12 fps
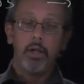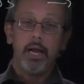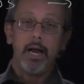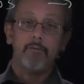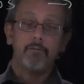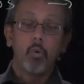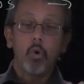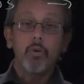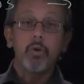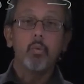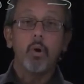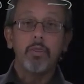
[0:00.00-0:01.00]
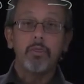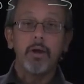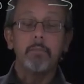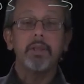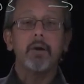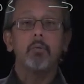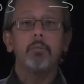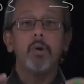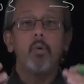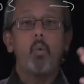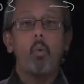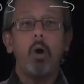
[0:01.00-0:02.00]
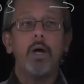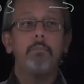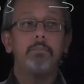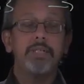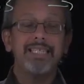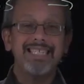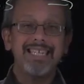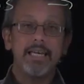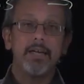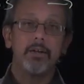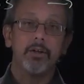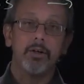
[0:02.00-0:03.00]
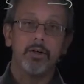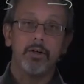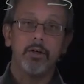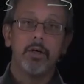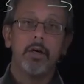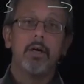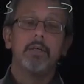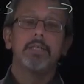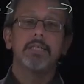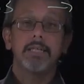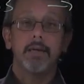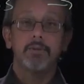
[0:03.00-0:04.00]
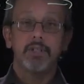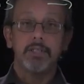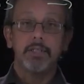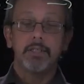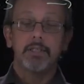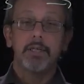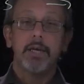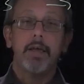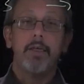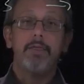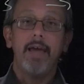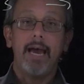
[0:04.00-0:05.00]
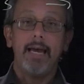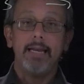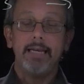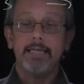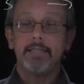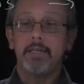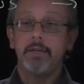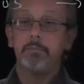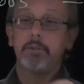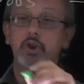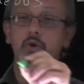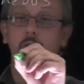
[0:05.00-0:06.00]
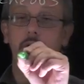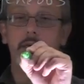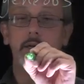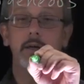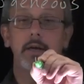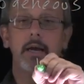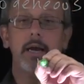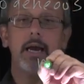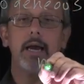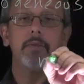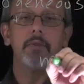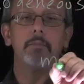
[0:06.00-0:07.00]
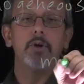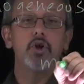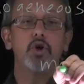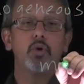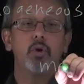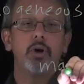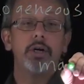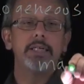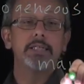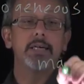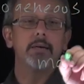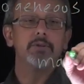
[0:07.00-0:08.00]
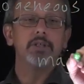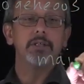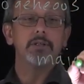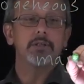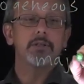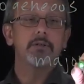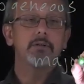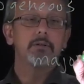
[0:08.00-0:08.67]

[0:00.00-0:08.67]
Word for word: have more than one thing, but there will be one particular substance that is in the majority. And the majority substance